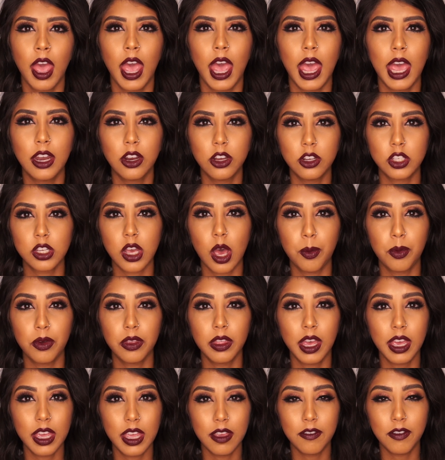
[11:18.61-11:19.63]
And on top of
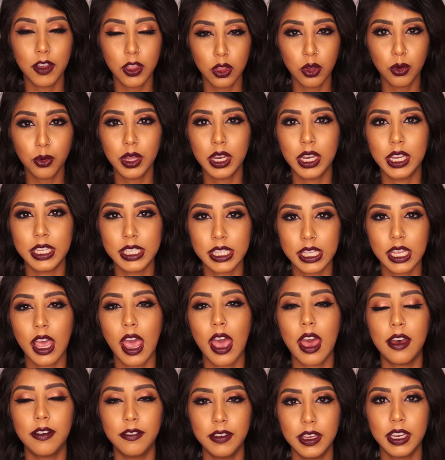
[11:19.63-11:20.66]
that, even though it is a
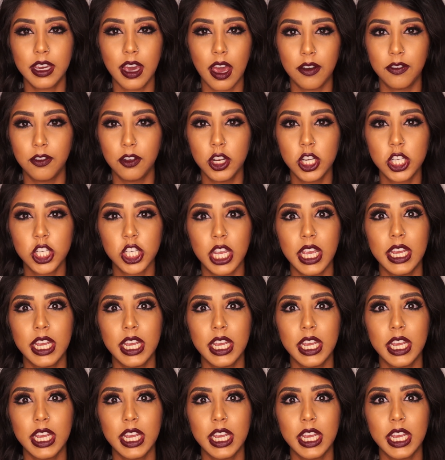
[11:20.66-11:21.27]
heavy coverage,